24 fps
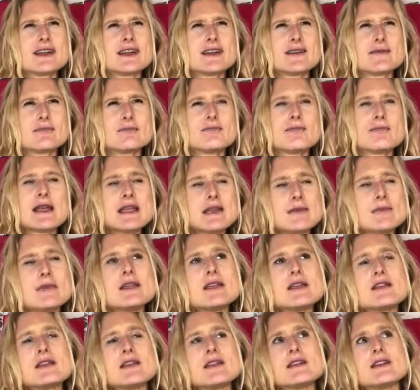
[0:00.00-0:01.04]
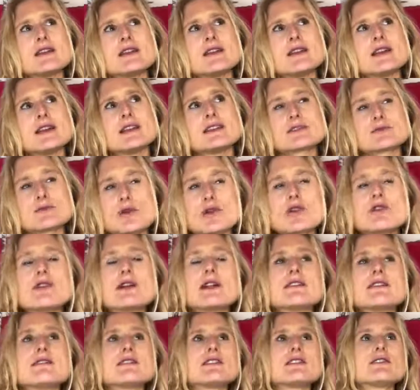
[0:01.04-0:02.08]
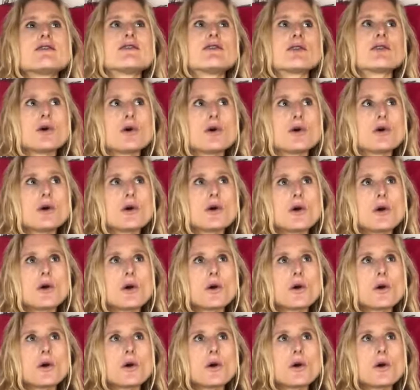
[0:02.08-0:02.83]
maybe it's more relevant for